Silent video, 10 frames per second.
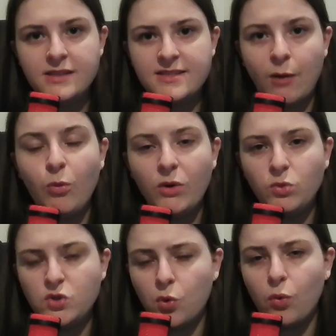Someone
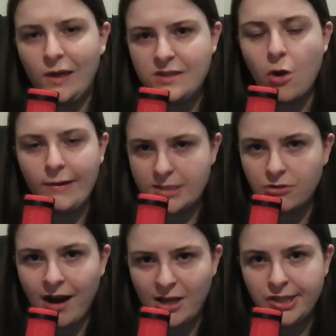was always going to
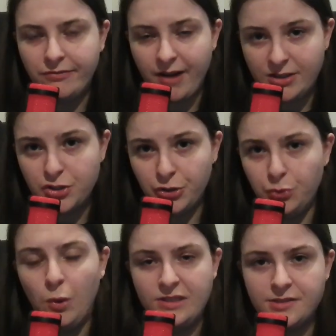crash in race 2
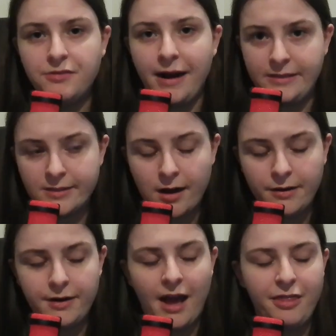once the rain
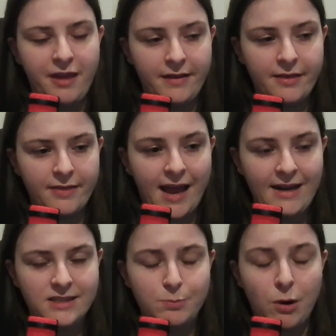started. I think that
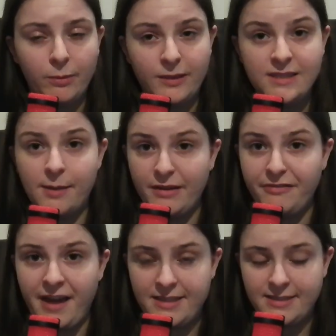that is probably something
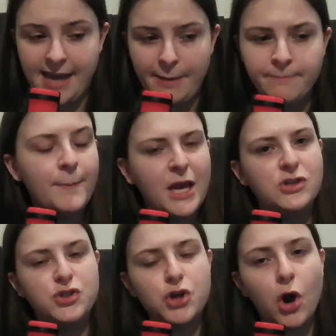fair to say,
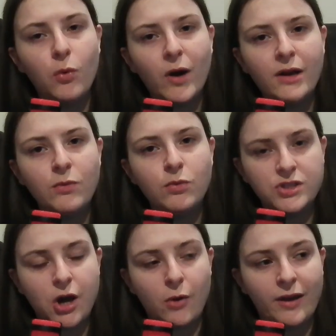because no one was
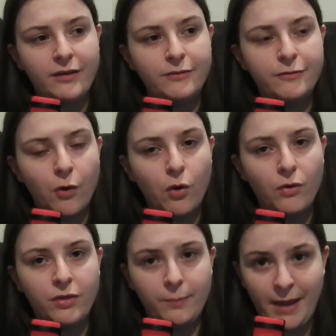going
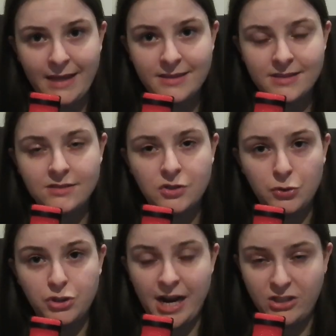for the pits
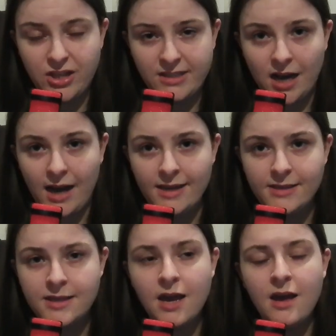to change their
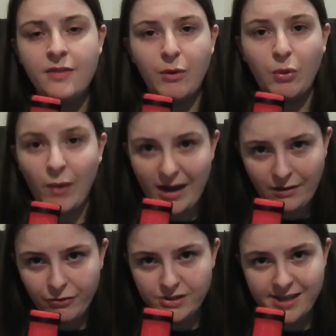tires. They were
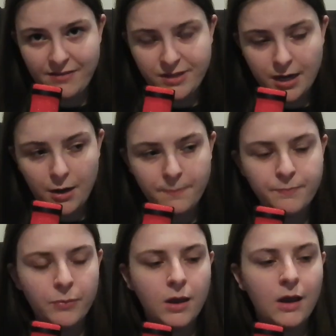waiting for a safety
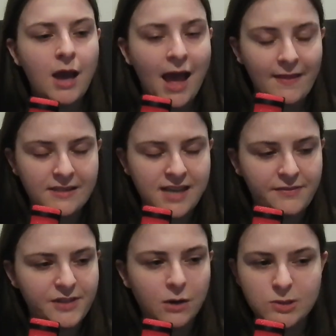car. And that
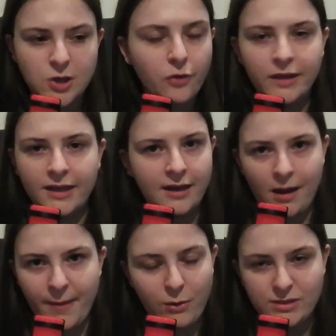safety car was only going to
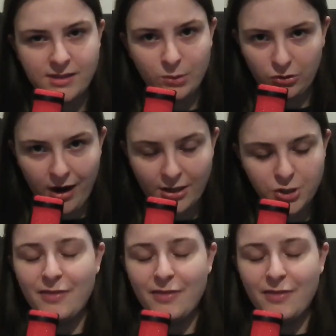come out when someone crashed.